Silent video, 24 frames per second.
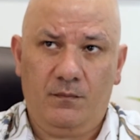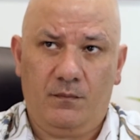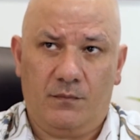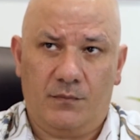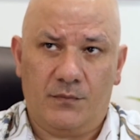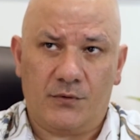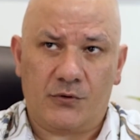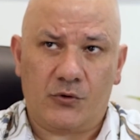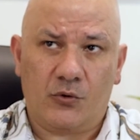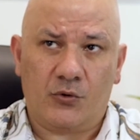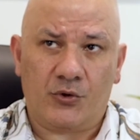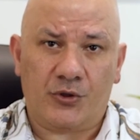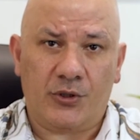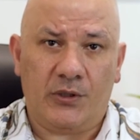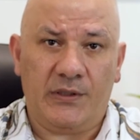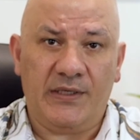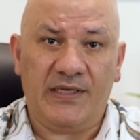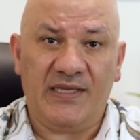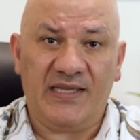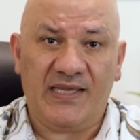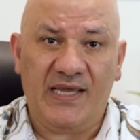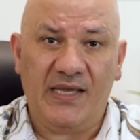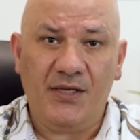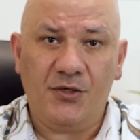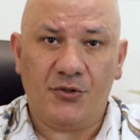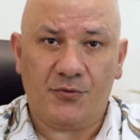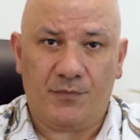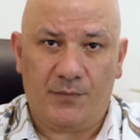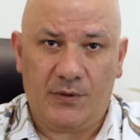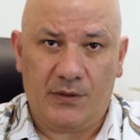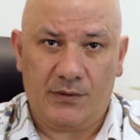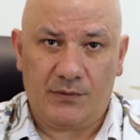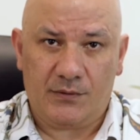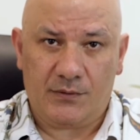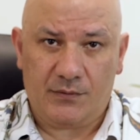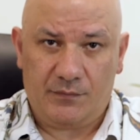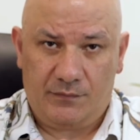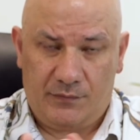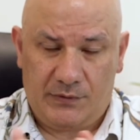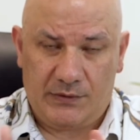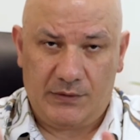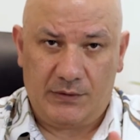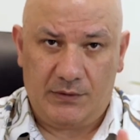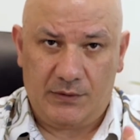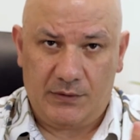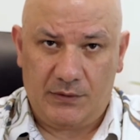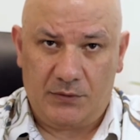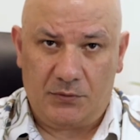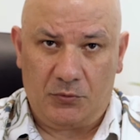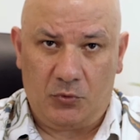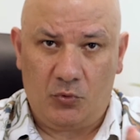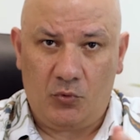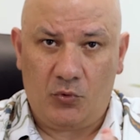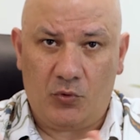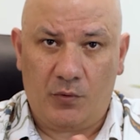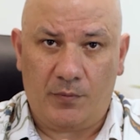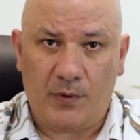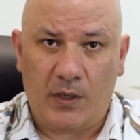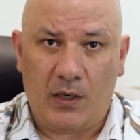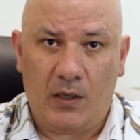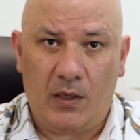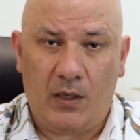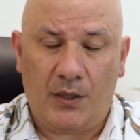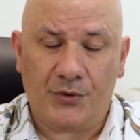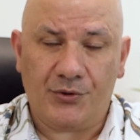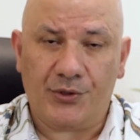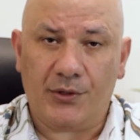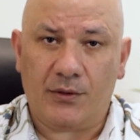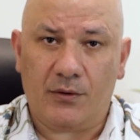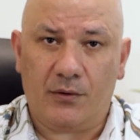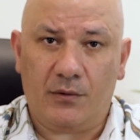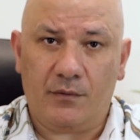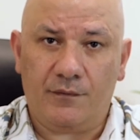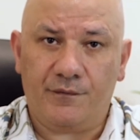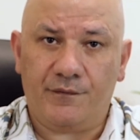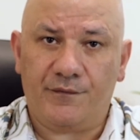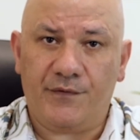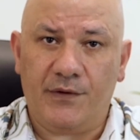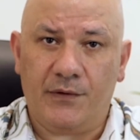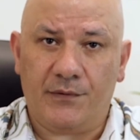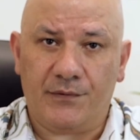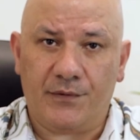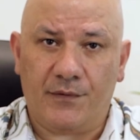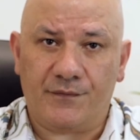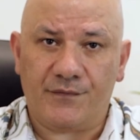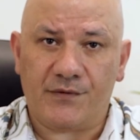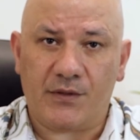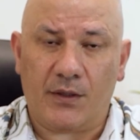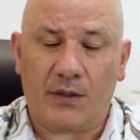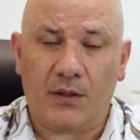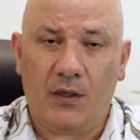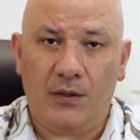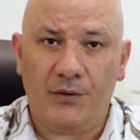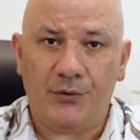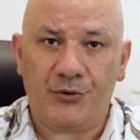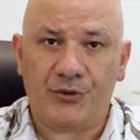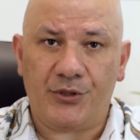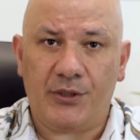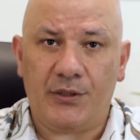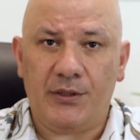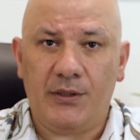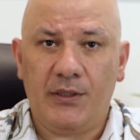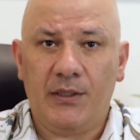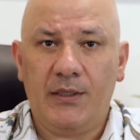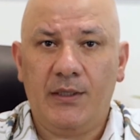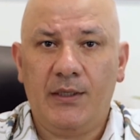social engagement within the neurobiological field of psychology,